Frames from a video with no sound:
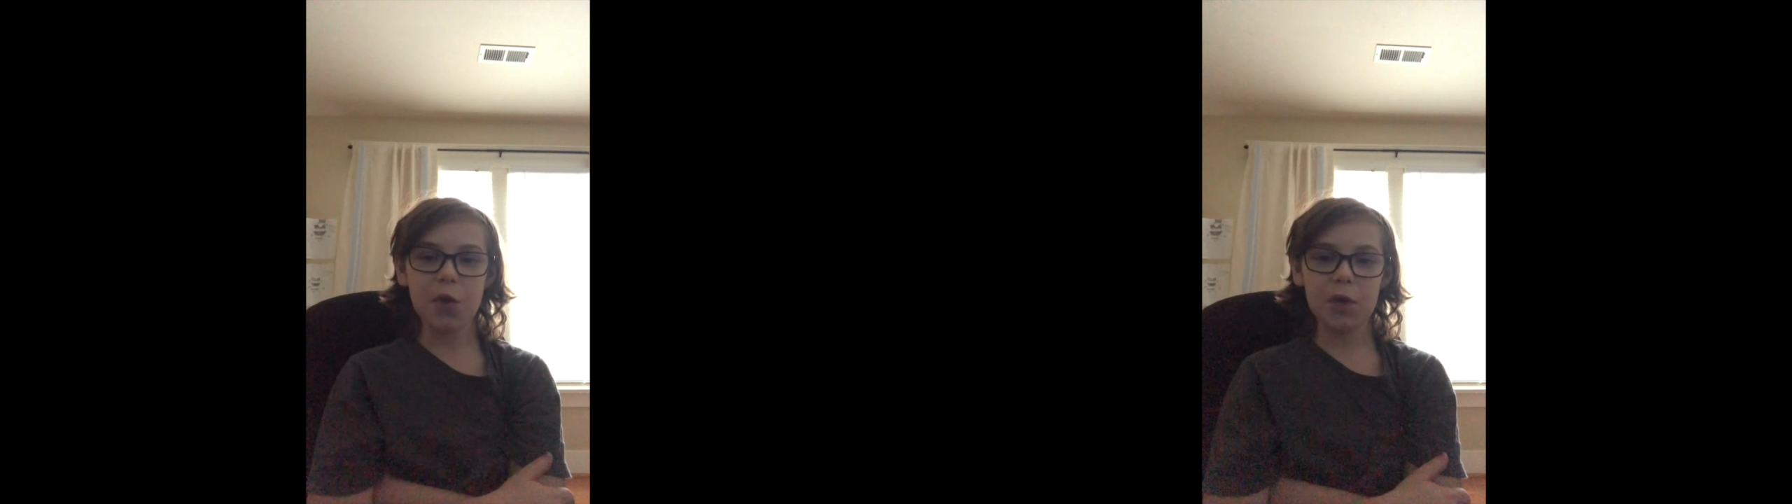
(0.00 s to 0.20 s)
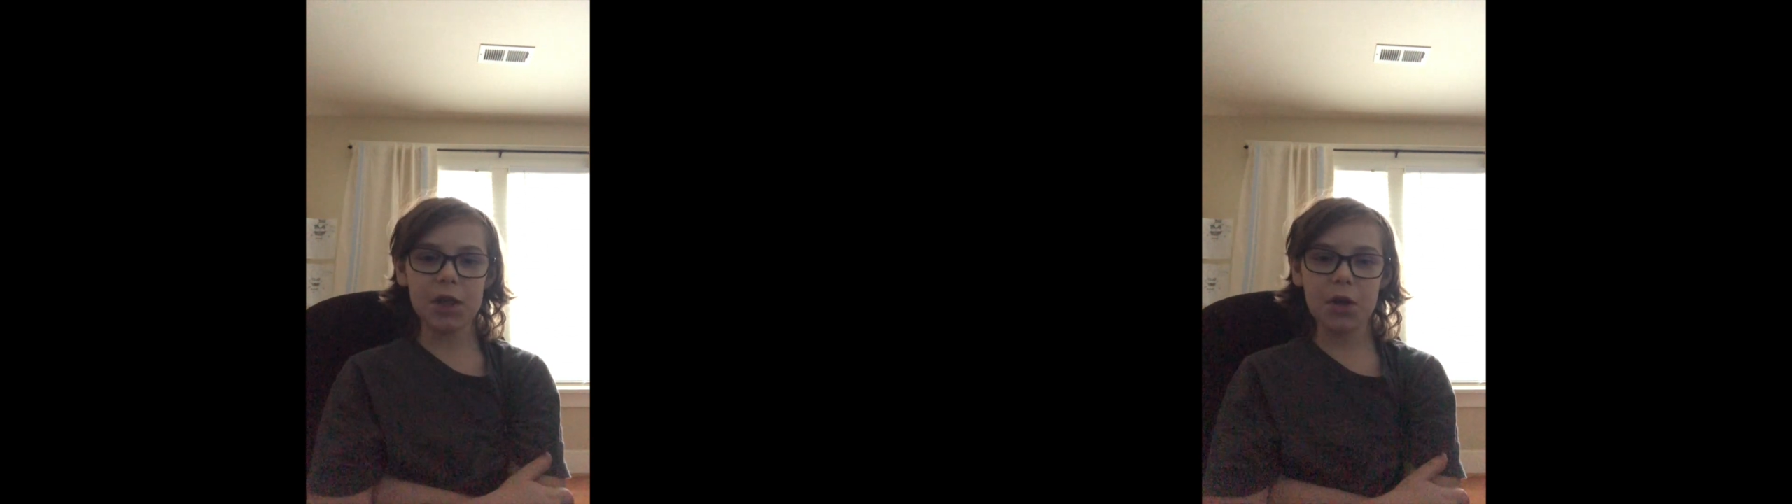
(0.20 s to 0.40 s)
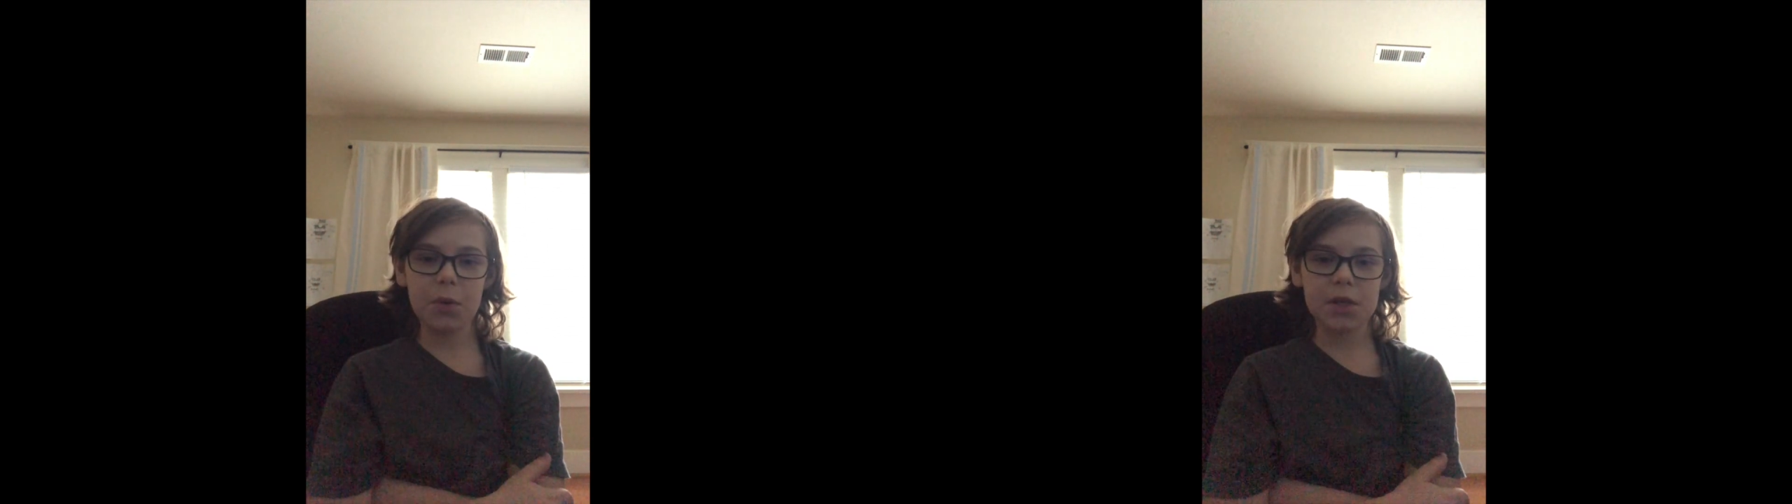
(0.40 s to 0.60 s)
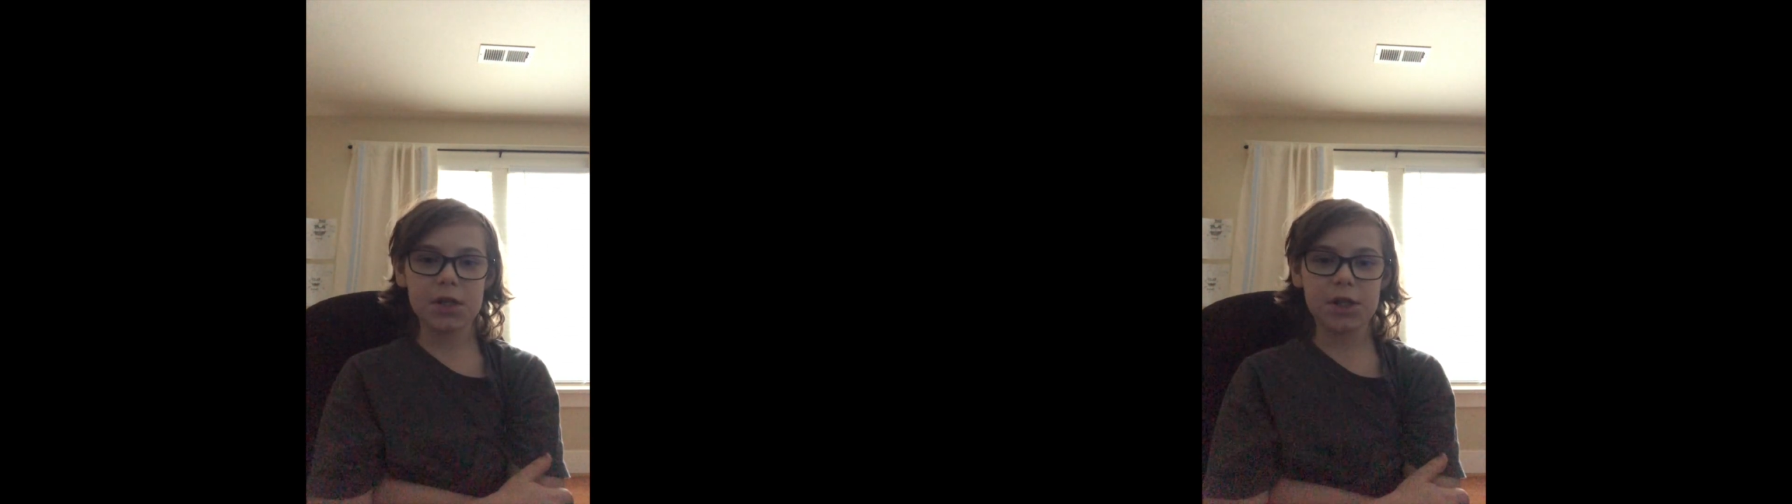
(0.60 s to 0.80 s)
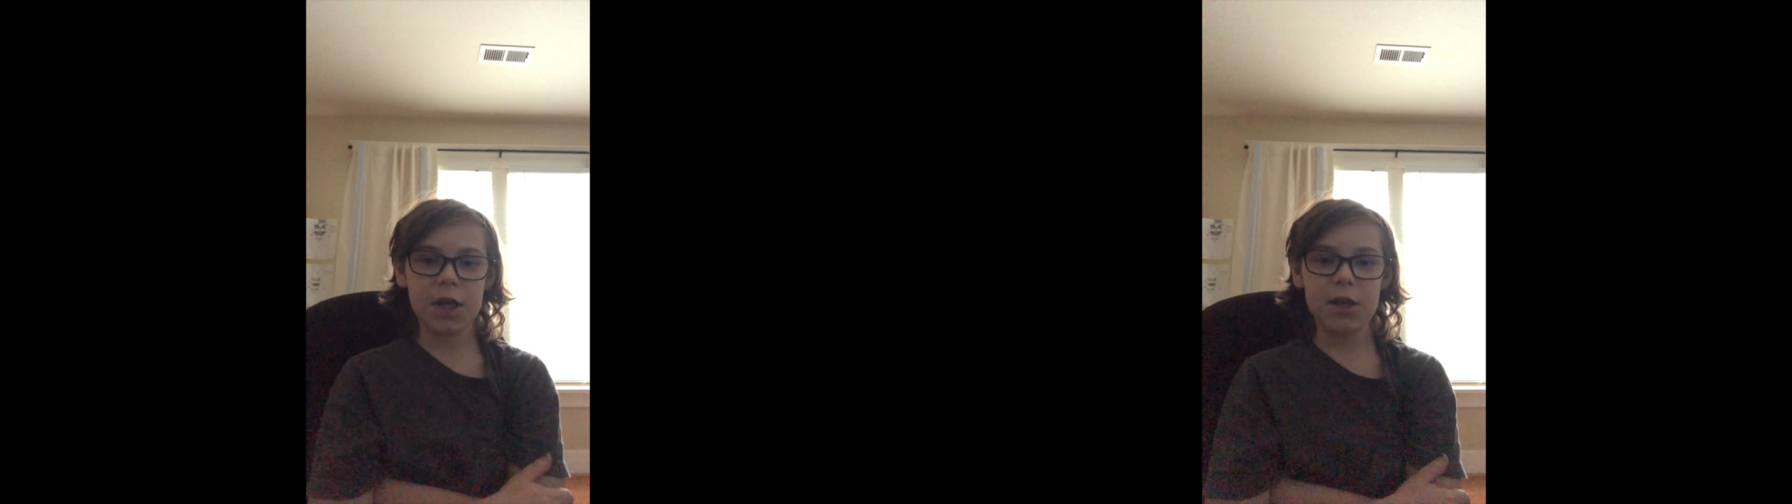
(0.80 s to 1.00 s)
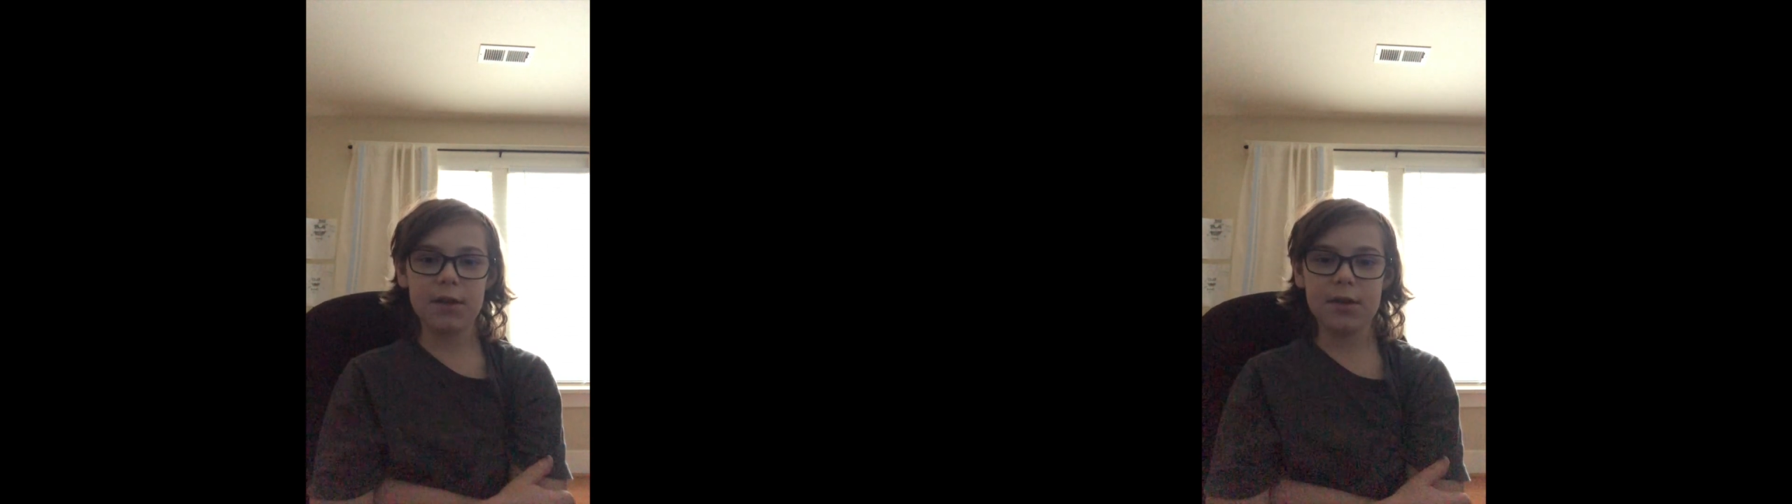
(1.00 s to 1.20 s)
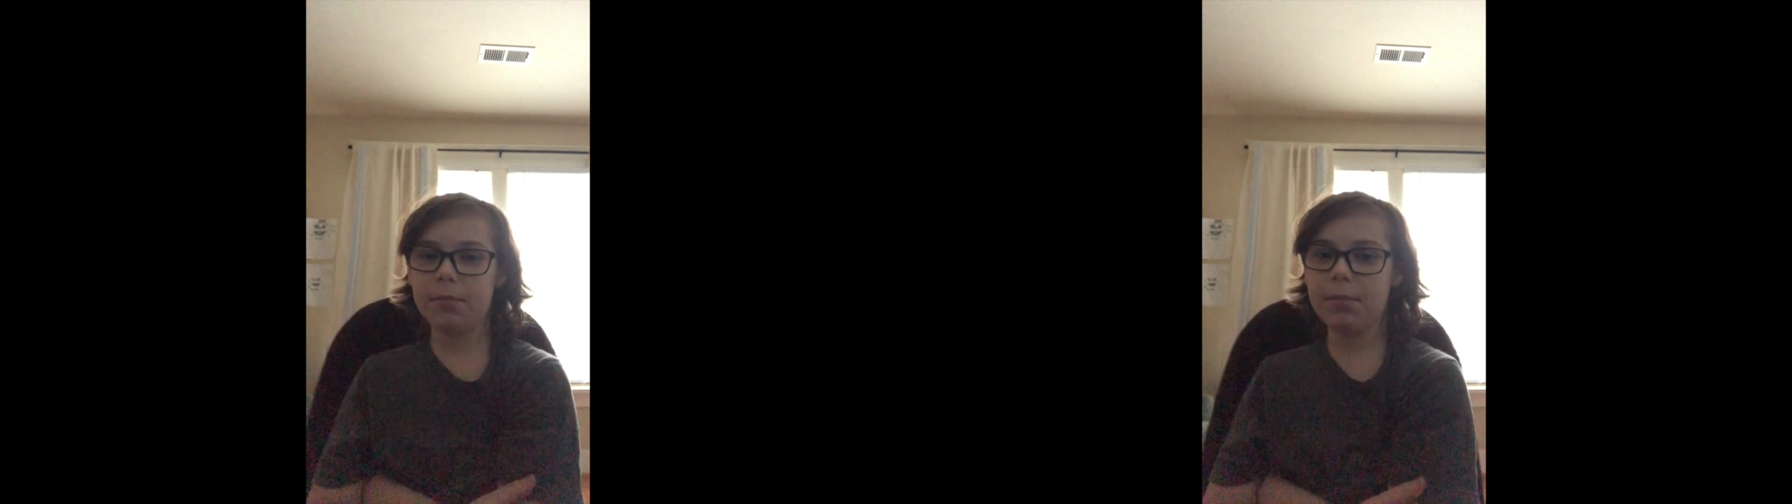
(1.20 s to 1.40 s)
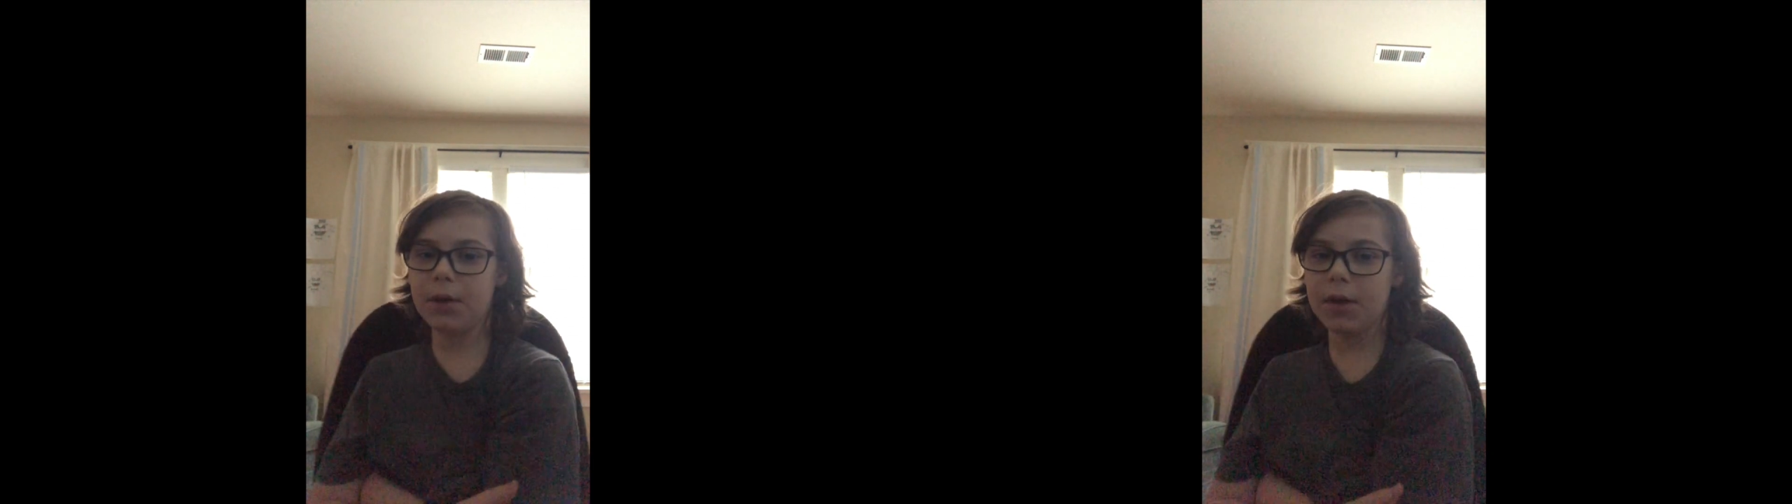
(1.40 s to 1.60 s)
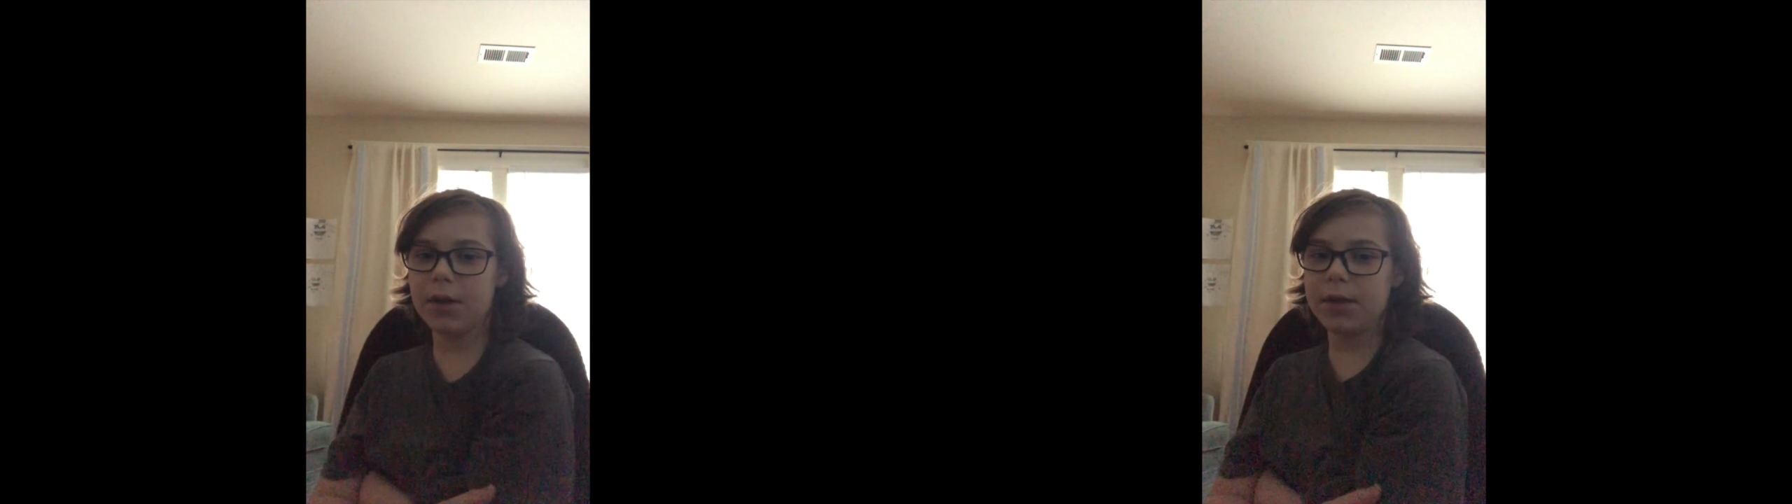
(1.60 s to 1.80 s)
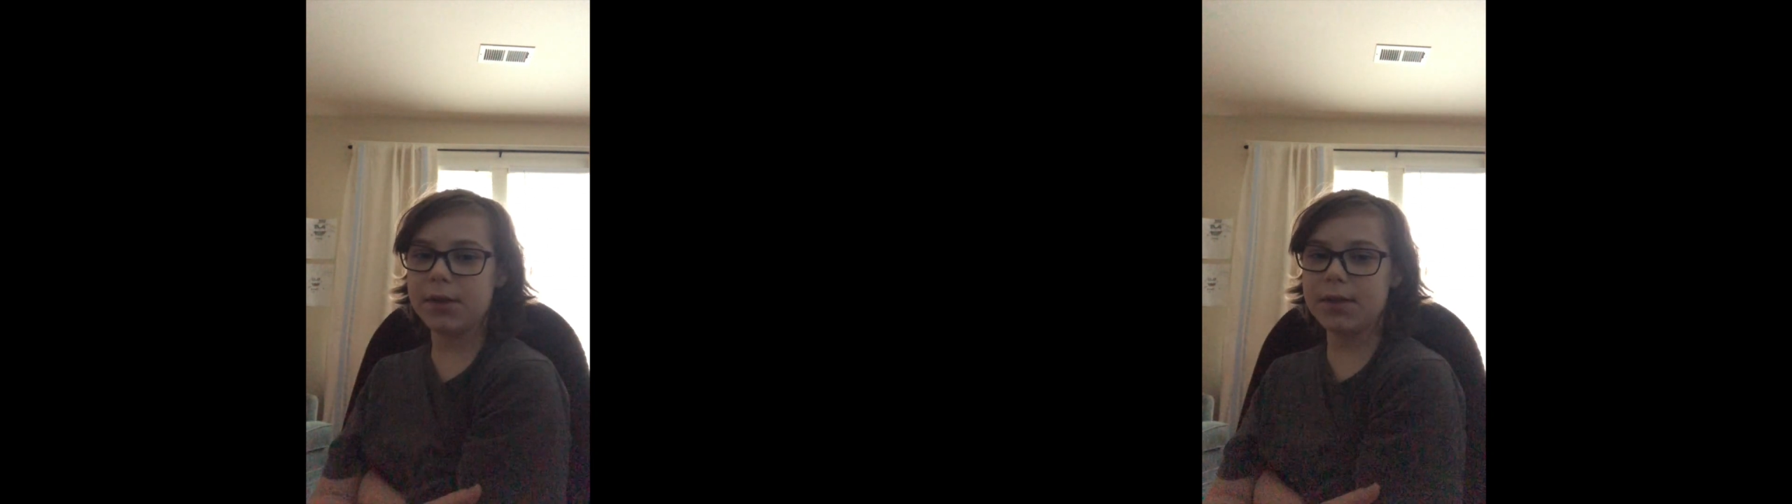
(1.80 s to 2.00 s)
I don't really know what to say,
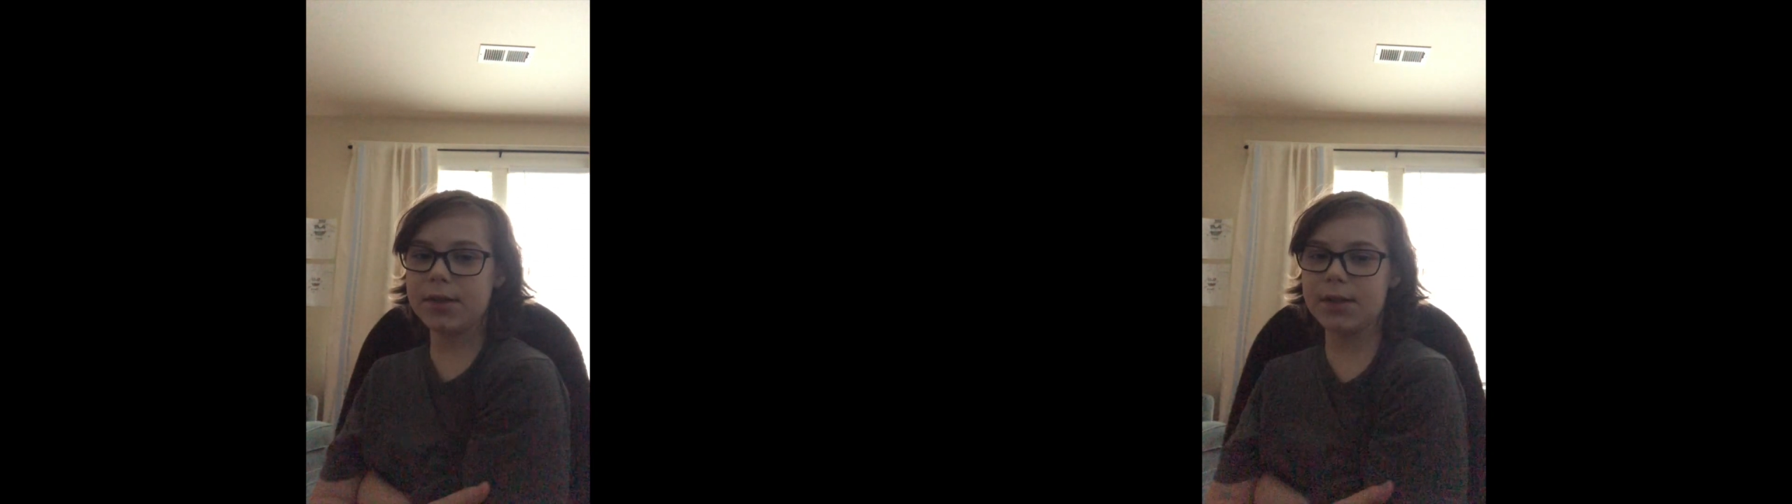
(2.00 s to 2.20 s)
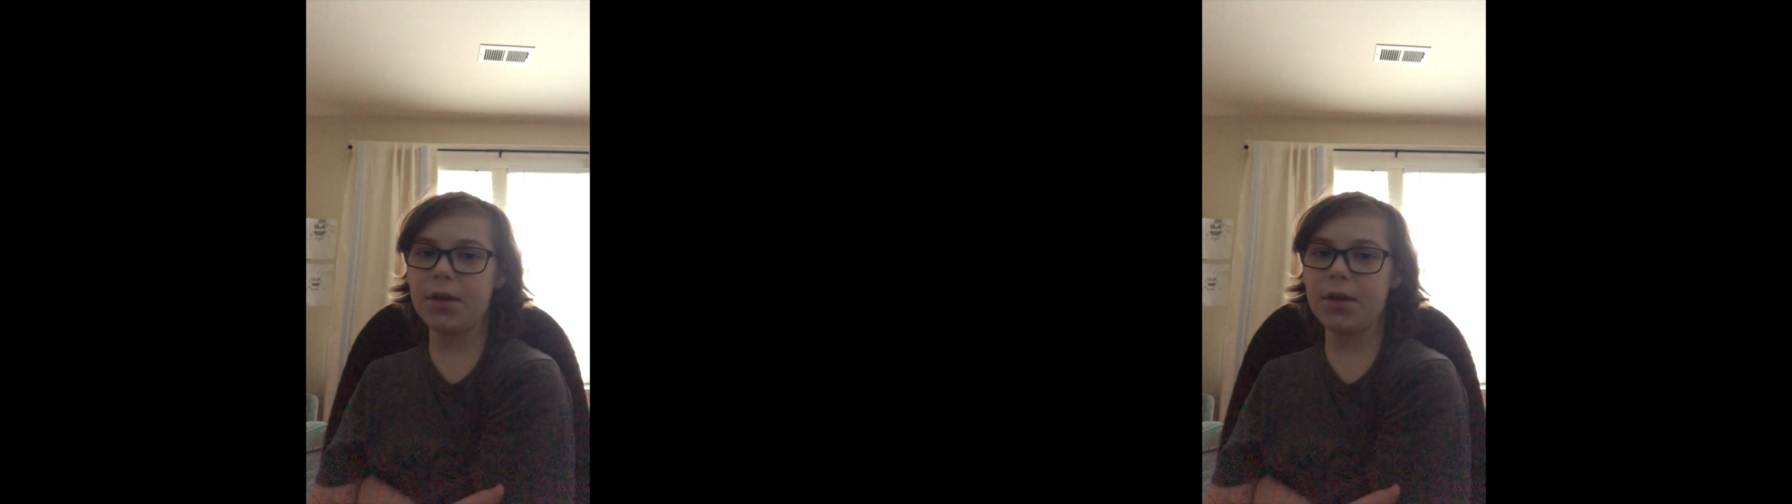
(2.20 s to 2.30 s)
but,